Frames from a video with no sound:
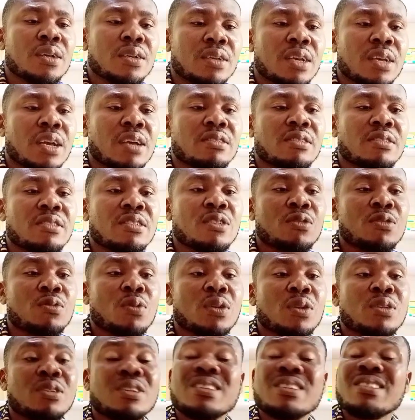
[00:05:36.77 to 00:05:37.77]
Yes, this
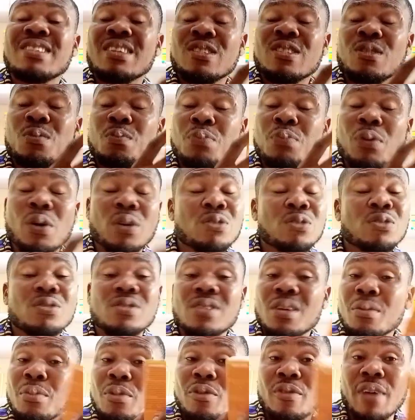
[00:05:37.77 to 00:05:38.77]
one is a spot
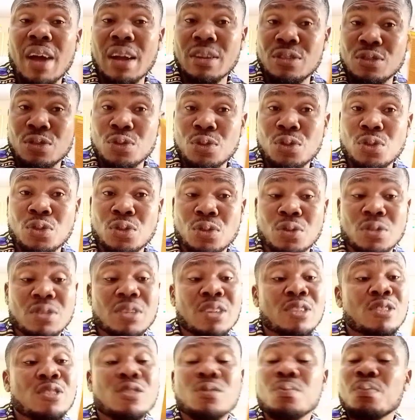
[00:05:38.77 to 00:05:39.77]
remover. I told you,
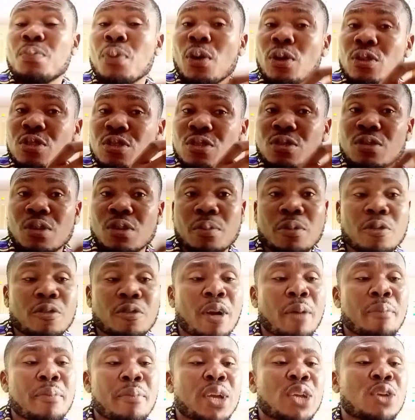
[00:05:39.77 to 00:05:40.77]
it's a spot
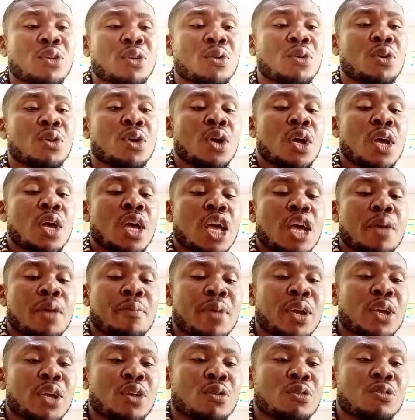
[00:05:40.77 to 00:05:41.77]
remover. It
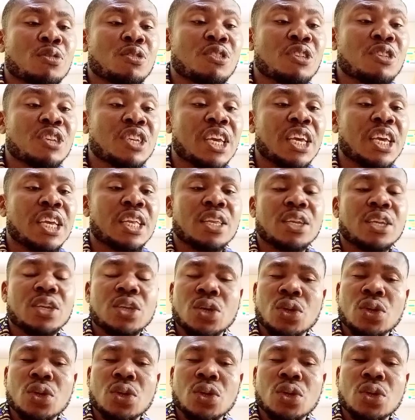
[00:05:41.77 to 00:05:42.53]
make your skin,